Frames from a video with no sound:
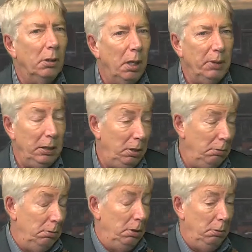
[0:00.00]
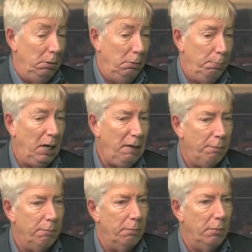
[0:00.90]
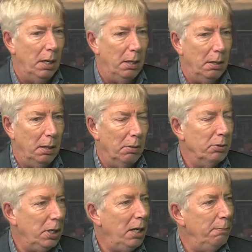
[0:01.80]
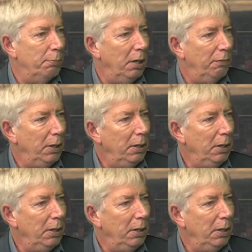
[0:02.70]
I mean, you played alongside him briefly,